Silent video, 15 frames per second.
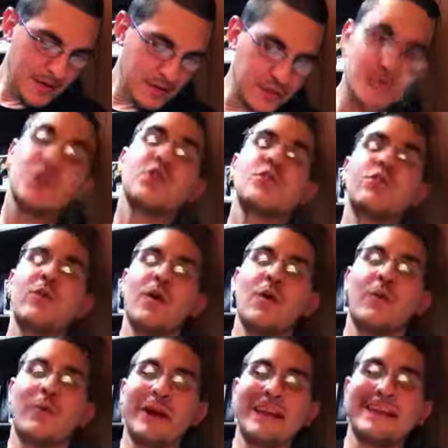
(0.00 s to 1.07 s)
Do
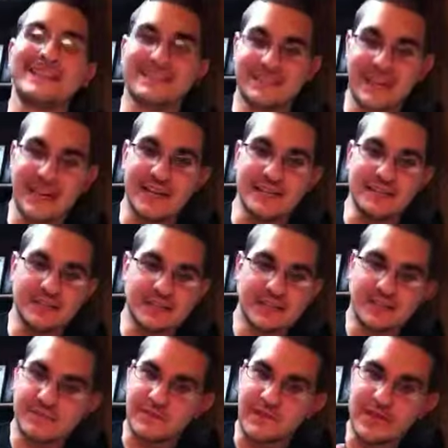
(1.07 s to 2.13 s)
what it says.
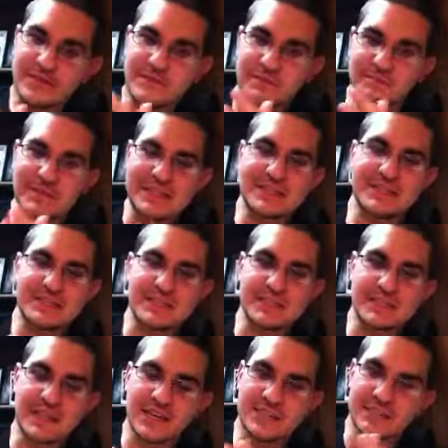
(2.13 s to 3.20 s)
It's very simplistic. It's
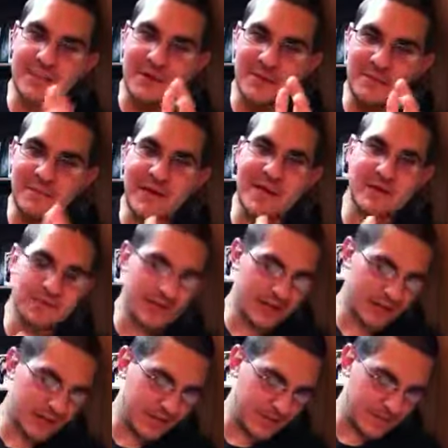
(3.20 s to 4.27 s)
a, it's a commandment
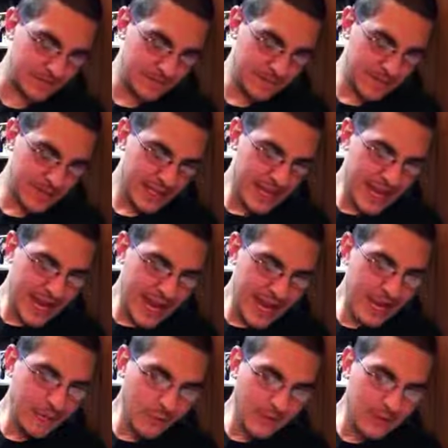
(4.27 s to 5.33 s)
here.
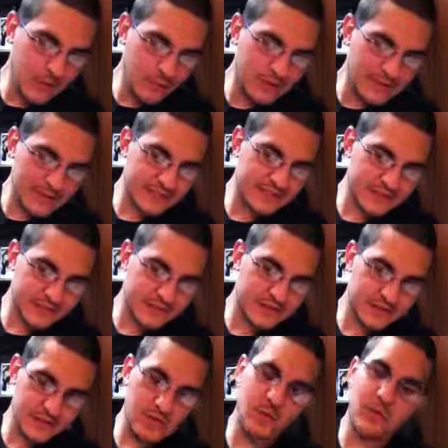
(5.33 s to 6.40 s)
Anyone who listens
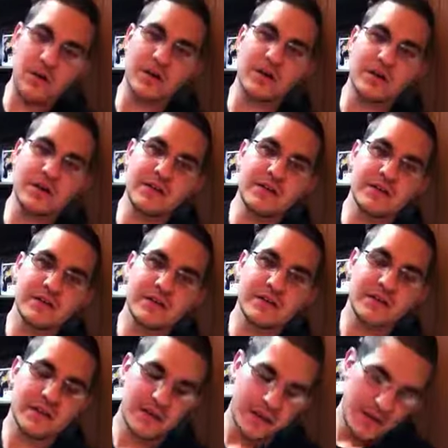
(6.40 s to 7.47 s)
to the word
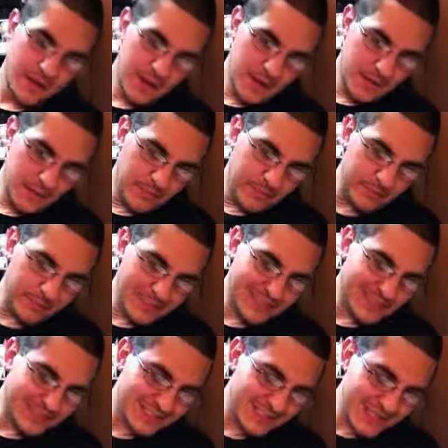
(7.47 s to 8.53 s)
but
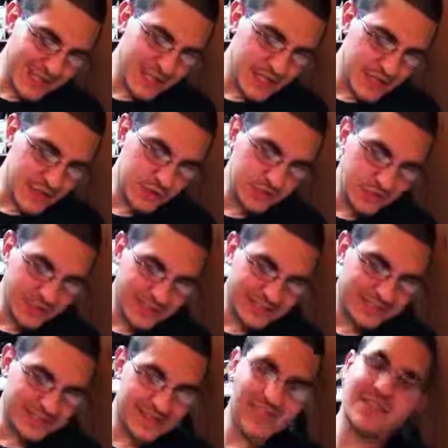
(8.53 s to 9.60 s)
does not do what it
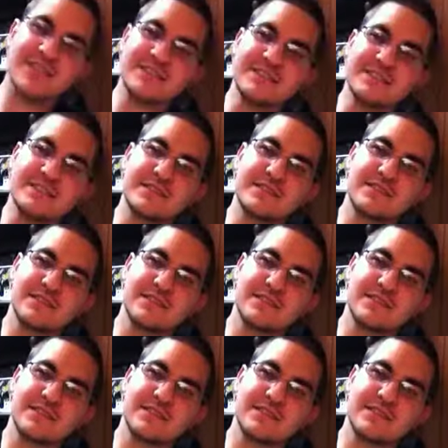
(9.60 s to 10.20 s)
says